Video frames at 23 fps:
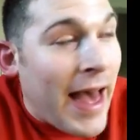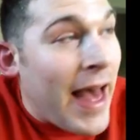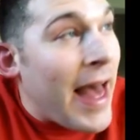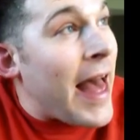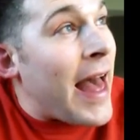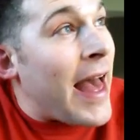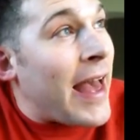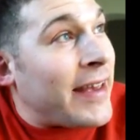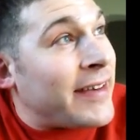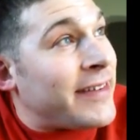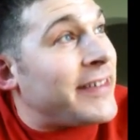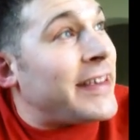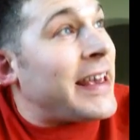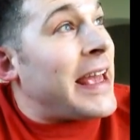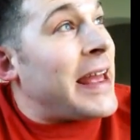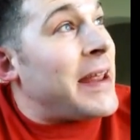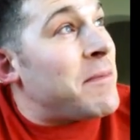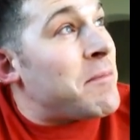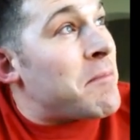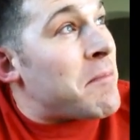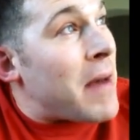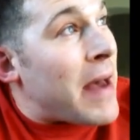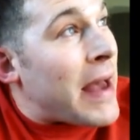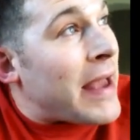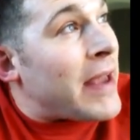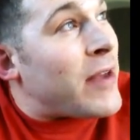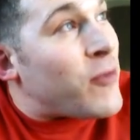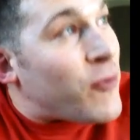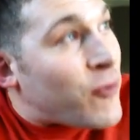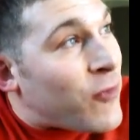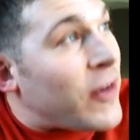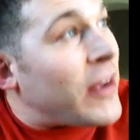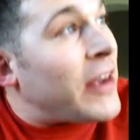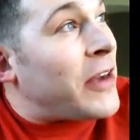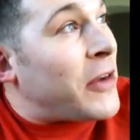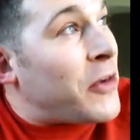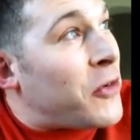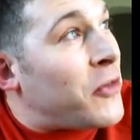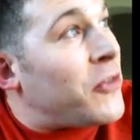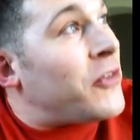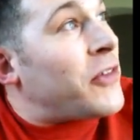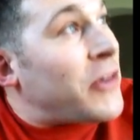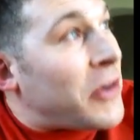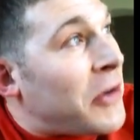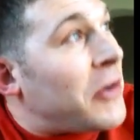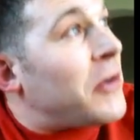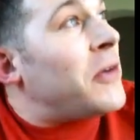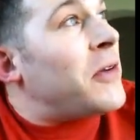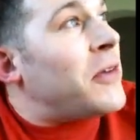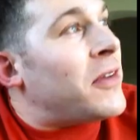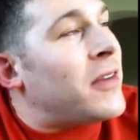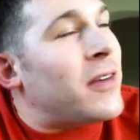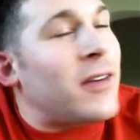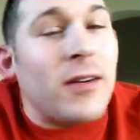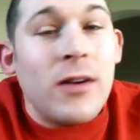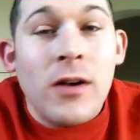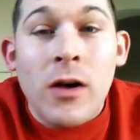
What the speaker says: I said my fingers hurt.